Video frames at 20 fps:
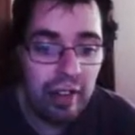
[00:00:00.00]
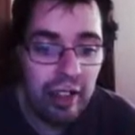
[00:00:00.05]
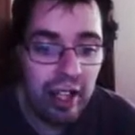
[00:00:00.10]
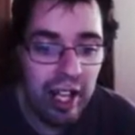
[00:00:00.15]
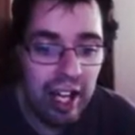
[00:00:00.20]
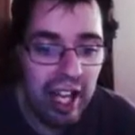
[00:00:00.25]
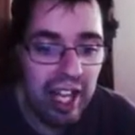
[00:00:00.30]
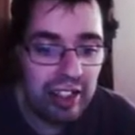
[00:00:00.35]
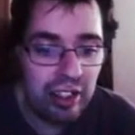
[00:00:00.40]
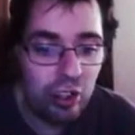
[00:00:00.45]

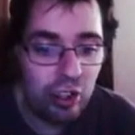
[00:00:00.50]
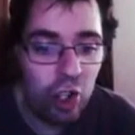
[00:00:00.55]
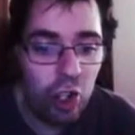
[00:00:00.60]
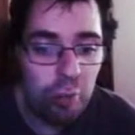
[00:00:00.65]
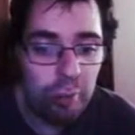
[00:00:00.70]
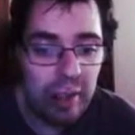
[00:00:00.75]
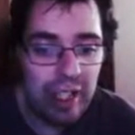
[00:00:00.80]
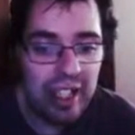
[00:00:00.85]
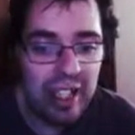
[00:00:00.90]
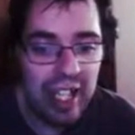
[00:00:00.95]
has a low
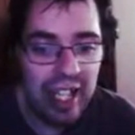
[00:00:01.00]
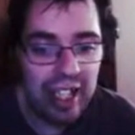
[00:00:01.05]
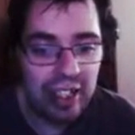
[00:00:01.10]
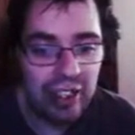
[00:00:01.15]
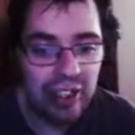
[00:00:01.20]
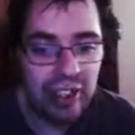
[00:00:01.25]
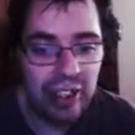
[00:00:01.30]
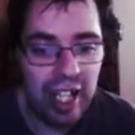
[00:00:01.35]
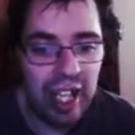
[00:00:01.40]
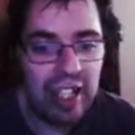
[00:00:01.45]

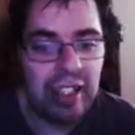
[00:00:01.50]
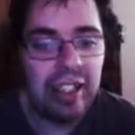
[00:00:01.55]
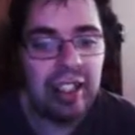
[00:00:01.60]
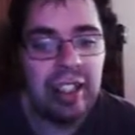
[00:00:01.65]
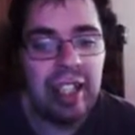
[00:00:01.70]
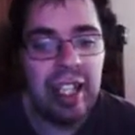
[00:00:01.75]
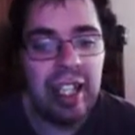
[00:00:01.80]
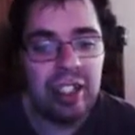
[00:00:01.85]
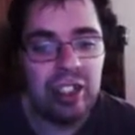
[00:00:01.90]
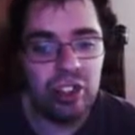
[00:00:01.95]
pH, and
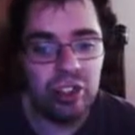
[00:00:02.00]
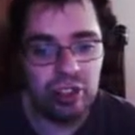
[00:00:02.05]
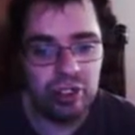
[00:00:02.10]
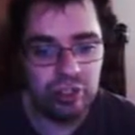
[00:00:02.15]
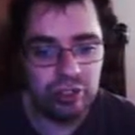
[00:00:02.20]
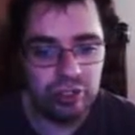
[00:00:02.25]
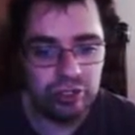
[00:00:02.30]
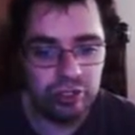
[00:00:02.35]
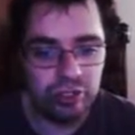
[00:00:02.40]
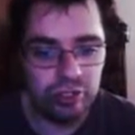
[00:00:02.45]

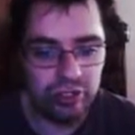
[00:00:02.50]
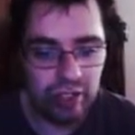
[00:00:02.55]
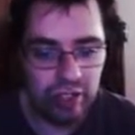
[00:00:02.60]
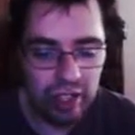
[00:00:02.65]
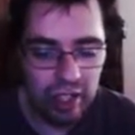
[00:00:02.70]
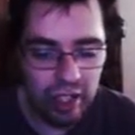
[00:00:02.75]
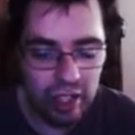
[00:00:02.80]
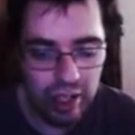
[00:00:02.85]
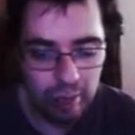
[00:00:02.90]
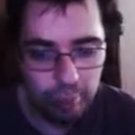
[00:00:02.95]
denatures
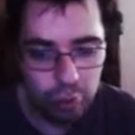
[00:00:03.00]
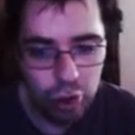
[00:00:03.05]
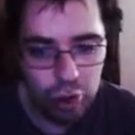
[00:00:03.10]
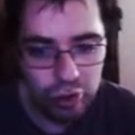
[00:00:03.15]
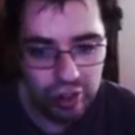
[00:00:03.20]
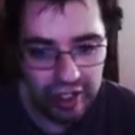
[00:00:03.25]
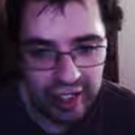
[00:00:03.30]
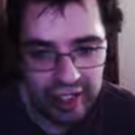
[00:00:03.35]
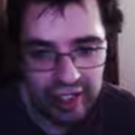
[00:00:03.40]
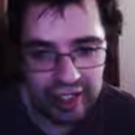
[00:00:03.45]

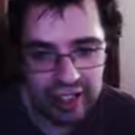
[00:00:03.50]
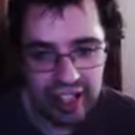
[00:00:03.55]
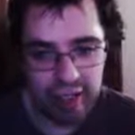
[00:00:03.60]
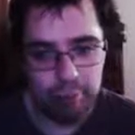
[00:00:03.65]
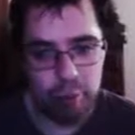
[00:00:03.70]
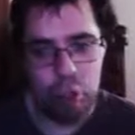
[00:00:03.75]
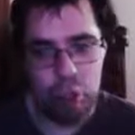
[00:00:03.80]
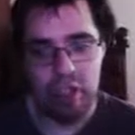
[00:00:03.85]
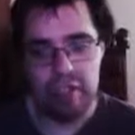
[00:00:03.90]
proteins as part